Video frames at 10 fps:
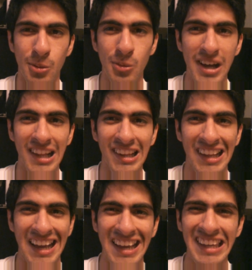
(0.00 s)
Well,
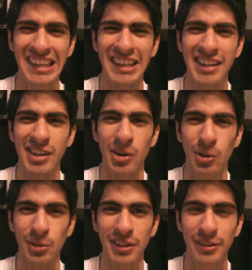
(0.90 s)
I can
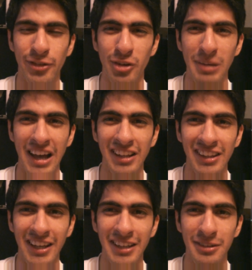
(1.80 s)
hold it for about
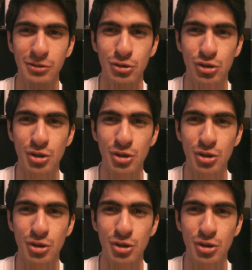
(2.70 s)
like two